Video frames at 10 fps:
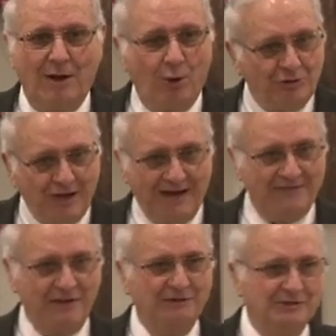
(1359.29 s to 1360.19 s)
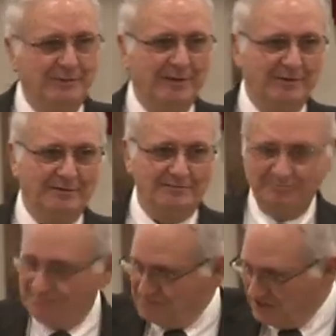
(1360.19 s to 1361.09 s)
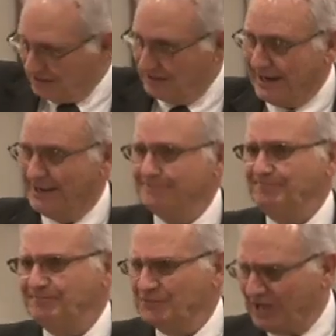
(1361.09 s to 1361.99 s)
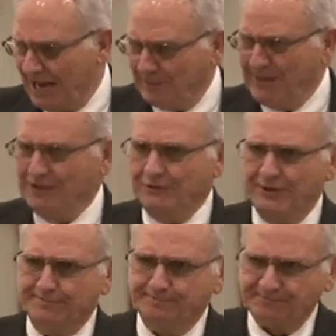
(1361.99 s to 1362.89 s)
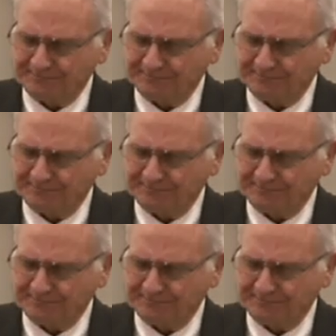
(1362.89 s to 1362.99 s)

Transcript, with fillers: All you have to do is be able to dig down, tap into it.